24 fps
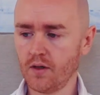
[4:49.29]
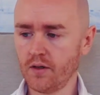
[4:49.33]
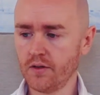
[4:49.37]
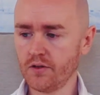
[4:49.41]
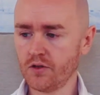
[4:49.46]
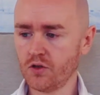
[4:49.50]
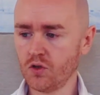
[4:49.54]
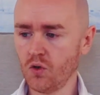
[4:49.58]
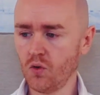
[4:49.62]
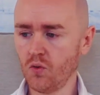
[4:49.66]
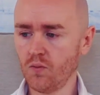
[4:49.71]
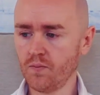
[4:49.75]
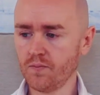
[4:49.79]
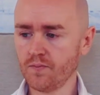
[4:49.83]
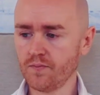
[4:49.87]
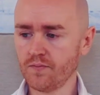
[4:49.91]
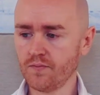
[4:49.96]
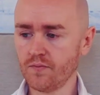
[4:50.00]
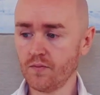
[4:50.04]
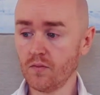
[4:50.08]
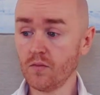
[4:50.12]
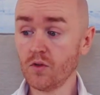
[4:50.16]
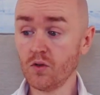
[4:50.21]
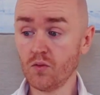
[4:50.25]
So
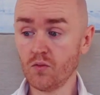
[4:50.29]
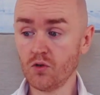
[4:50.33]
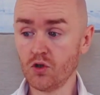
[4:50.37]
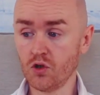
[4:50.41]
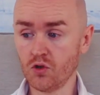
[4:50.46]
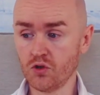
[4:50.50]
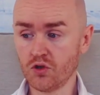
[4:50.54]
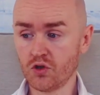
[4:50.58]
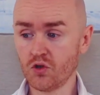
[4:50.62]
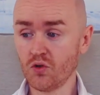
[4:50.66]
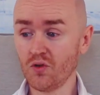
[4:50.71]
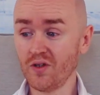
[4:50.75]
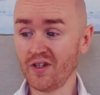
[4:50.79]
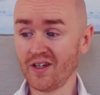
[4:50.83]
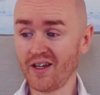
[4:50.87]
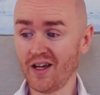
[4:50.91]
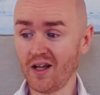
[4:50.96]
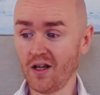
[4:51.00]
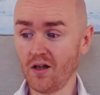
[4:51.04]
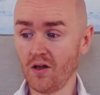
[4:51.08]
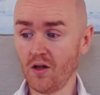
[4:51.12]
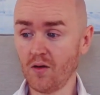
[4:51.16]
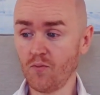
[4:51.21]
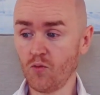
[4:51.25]
you'll certainly
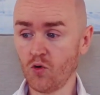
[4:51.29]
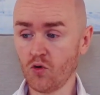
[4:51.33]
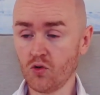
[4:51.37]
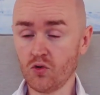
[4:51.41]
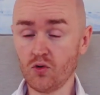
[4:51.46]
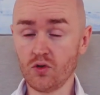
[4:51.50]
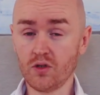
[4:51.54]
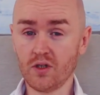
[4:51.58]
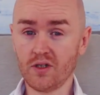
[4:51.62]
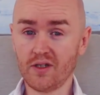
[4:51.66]
get a lot more done